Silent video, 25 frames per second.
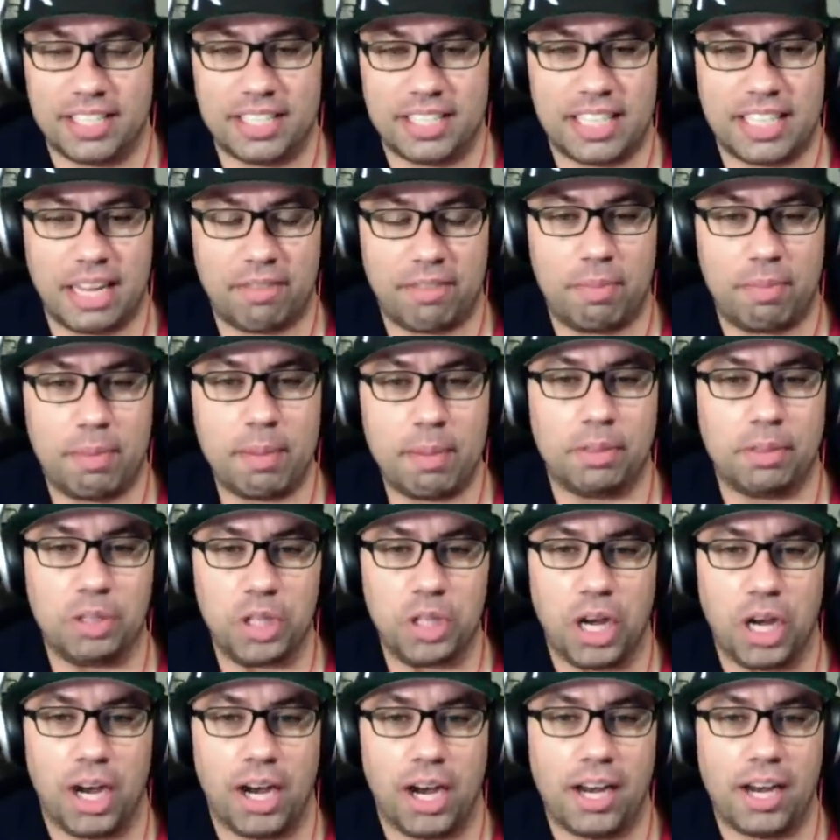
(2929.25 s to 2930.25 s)
It's just like when
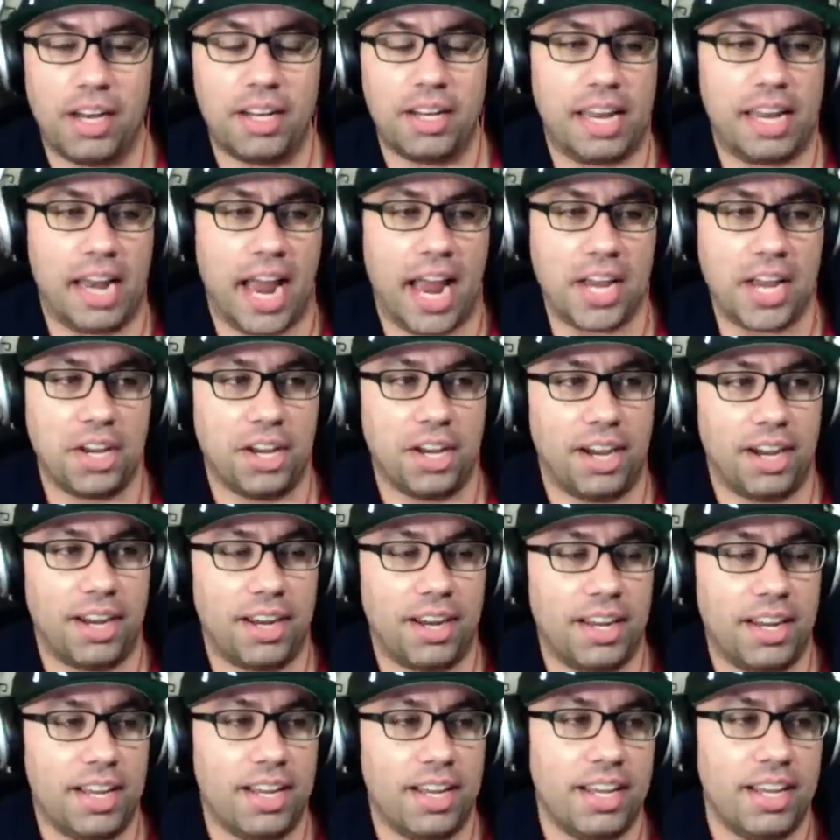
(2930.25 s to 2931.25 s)
people yawn and I
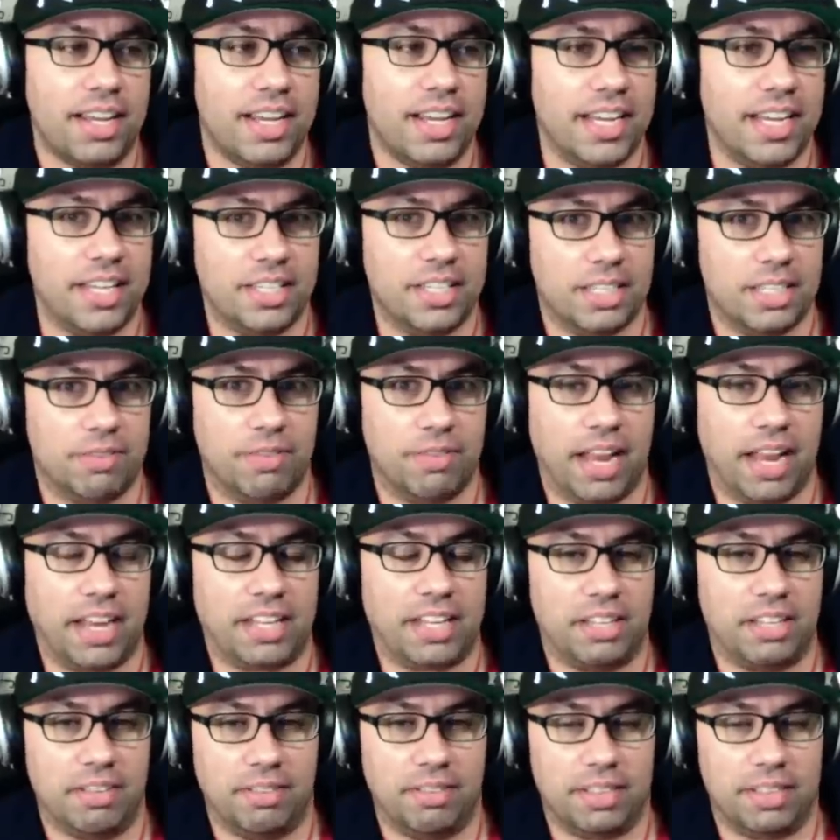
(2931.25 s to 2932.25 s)
yawn, it just
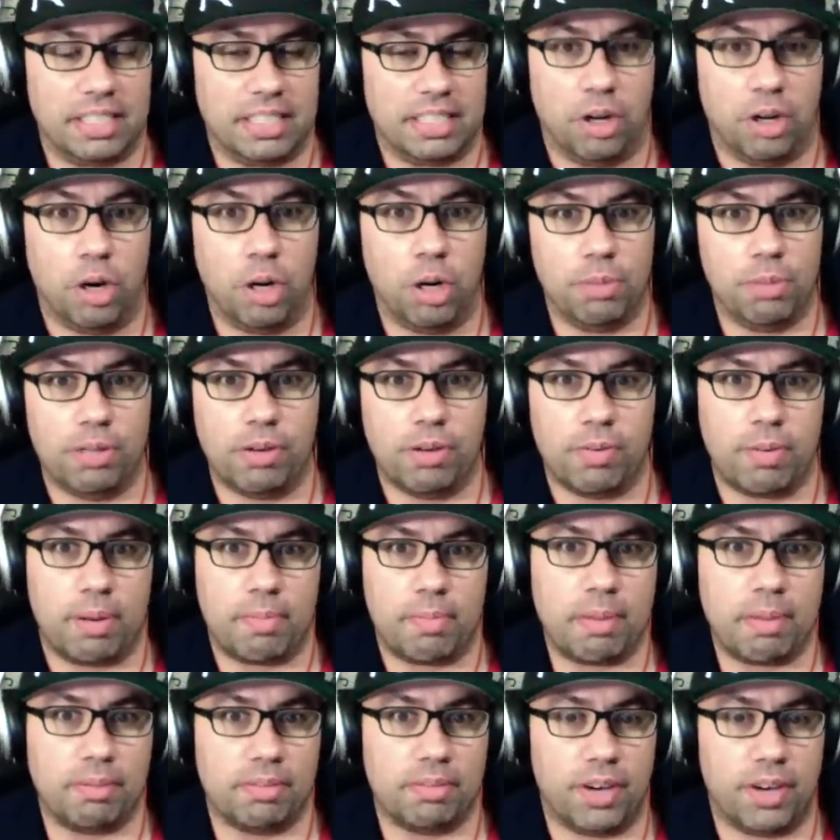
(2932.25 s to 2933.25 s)
makes it's the whole movie
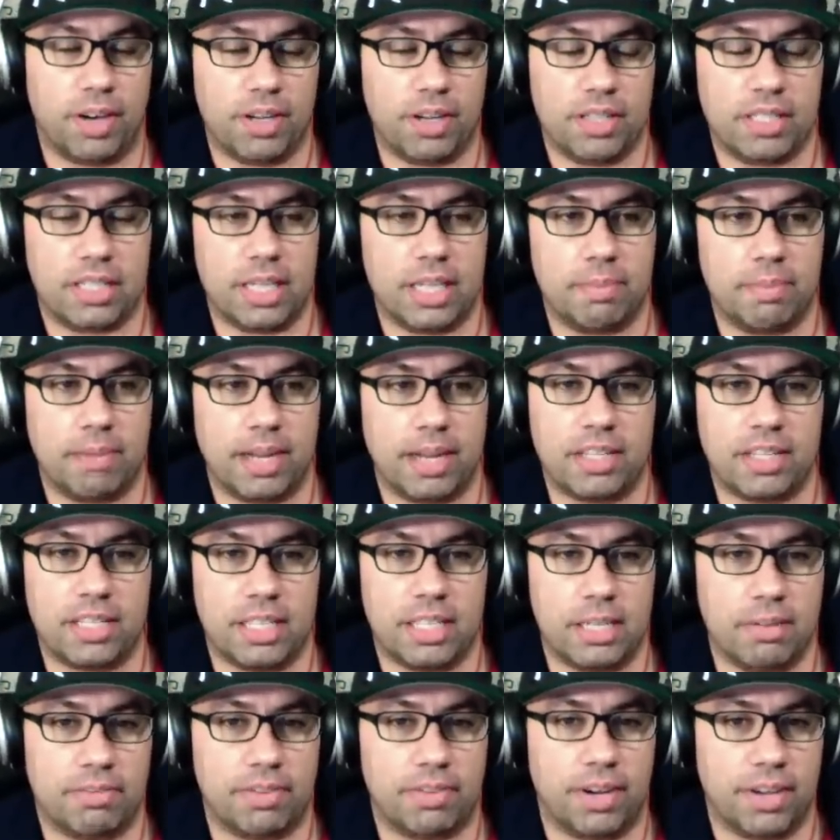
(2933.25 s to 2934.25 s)
about people falling asleep. I
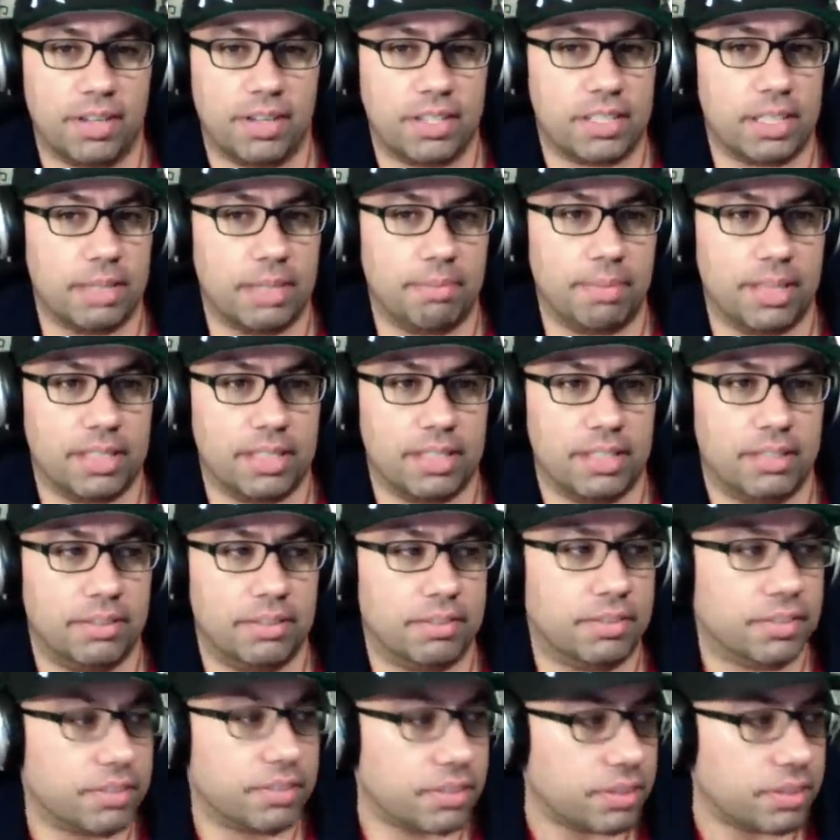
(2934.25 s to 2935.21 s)
just end up falling asleep myself.